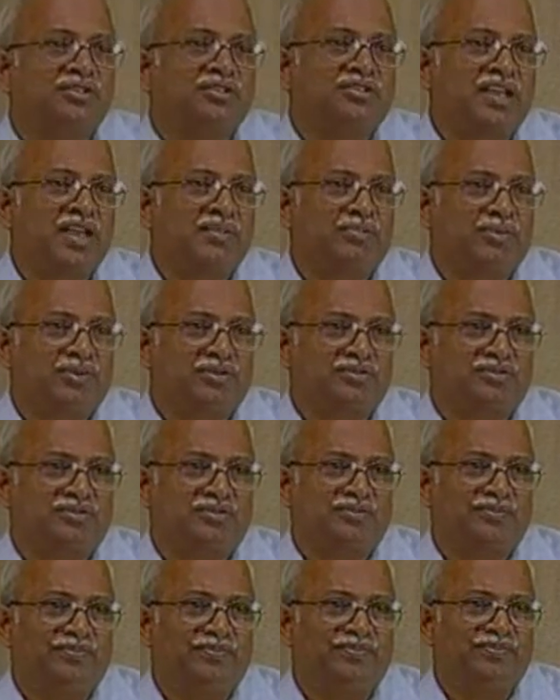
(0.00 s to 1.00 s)
samples,
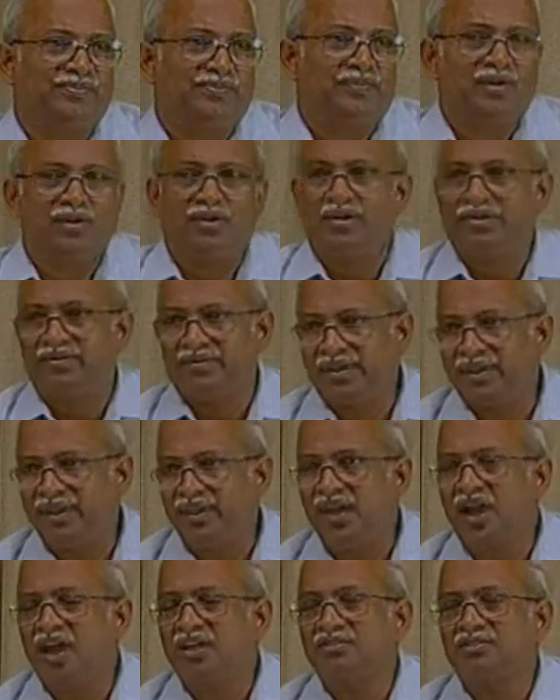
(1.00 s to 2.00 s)
a very
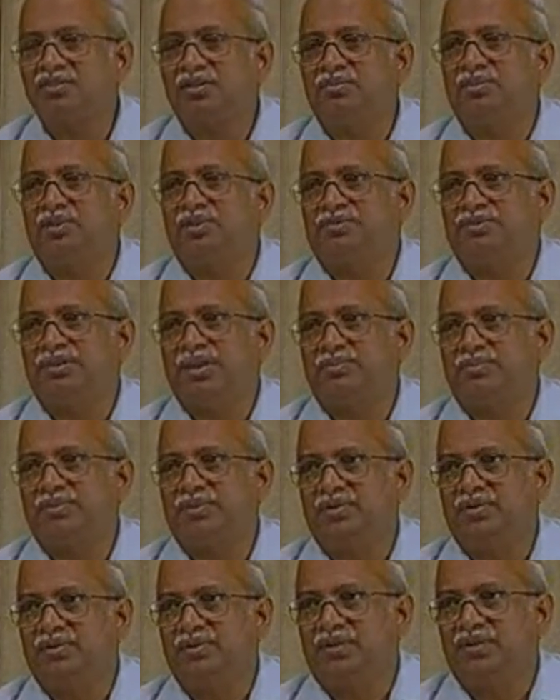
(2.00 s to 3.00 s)
large number of samples,
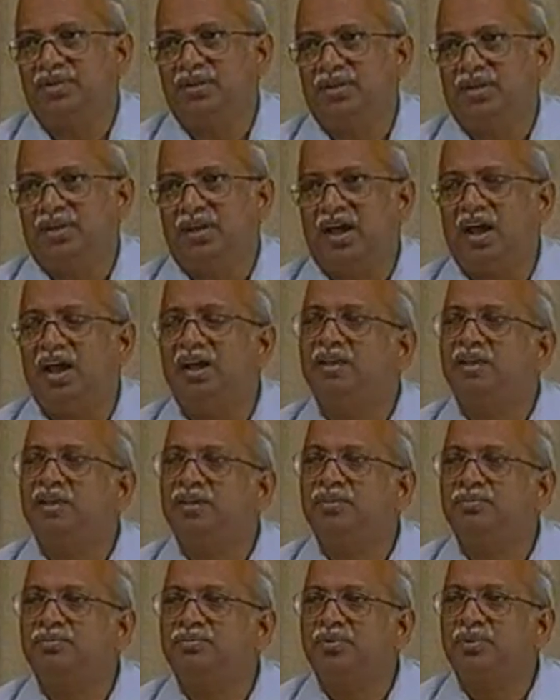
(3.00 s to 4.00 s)
I
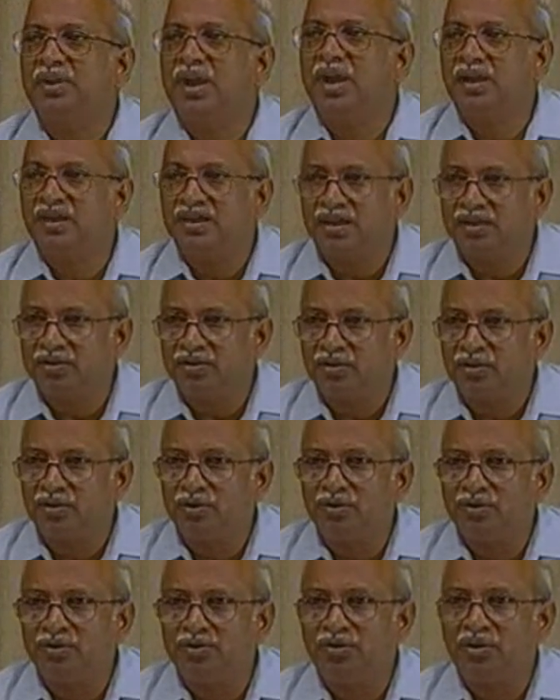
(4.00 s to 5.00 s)
can, and I
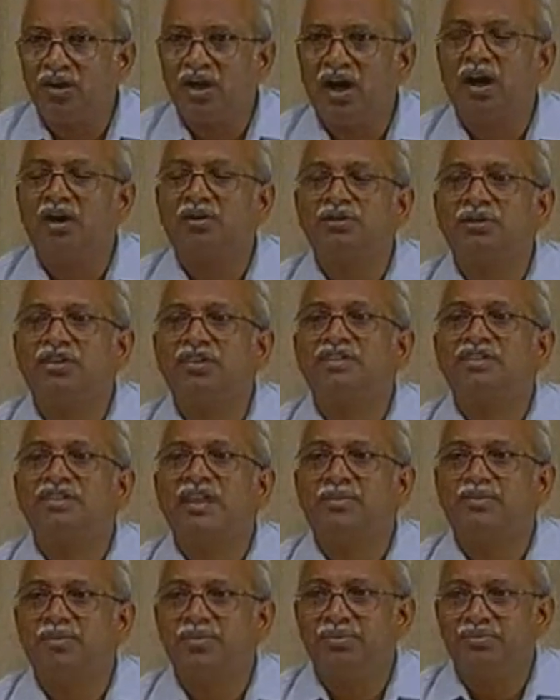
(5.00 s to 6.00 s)
know how that
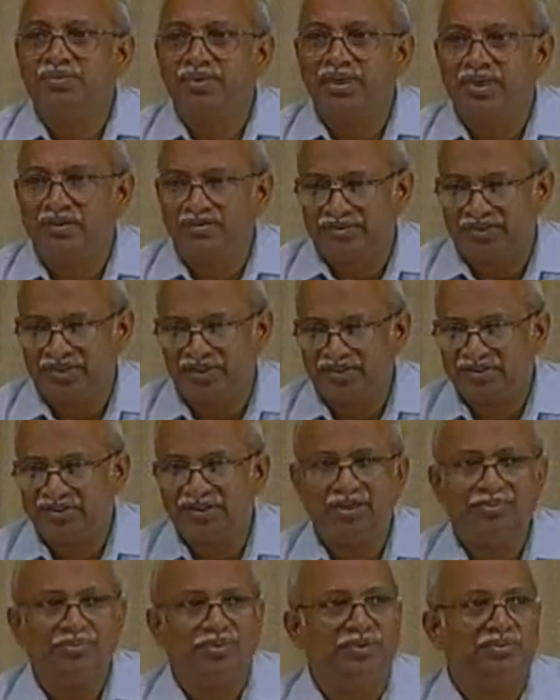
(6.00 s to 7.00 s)
sample behaves, each
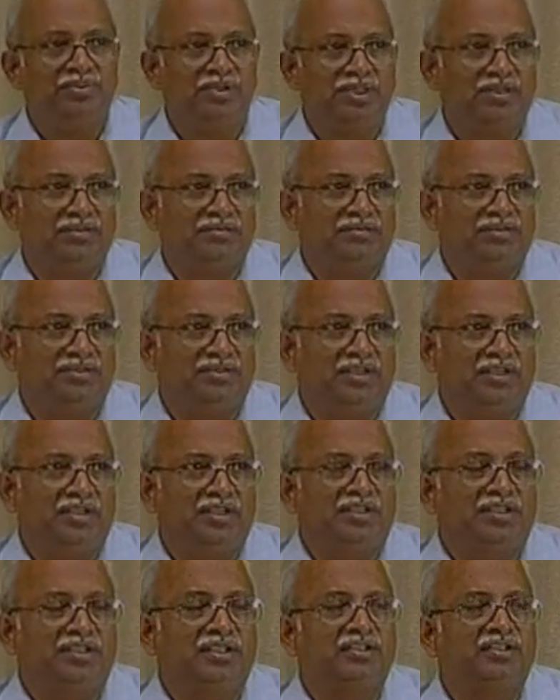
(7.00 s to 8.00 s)
sample behaves,
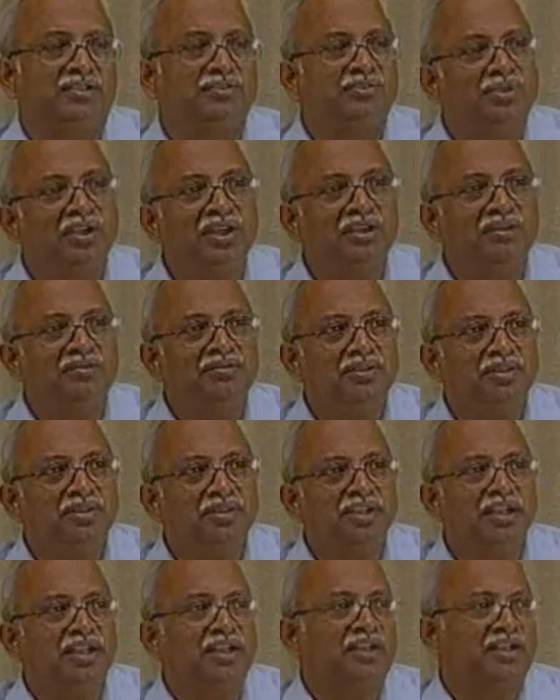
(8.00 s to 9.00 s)
and the behavior
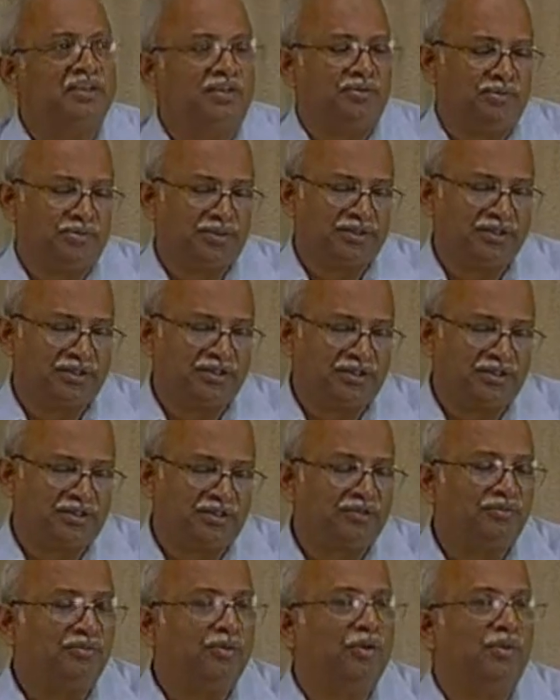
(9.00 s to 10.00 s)
I can represent in the
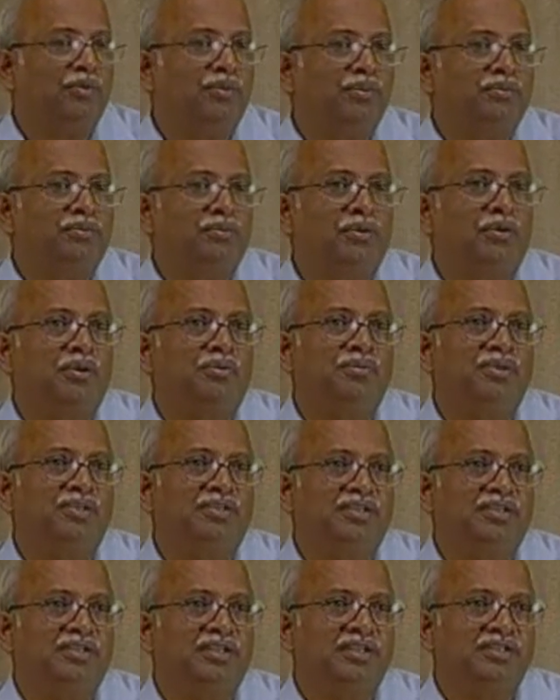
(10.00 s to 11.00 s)
form of a
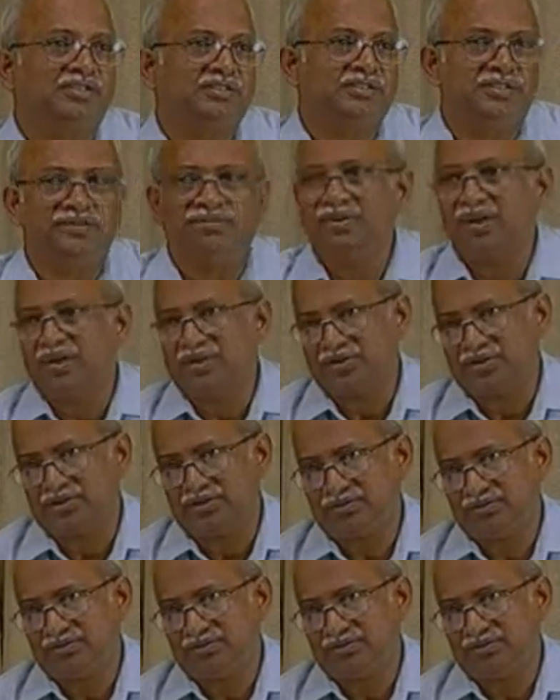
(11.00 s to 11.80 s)
probability density function.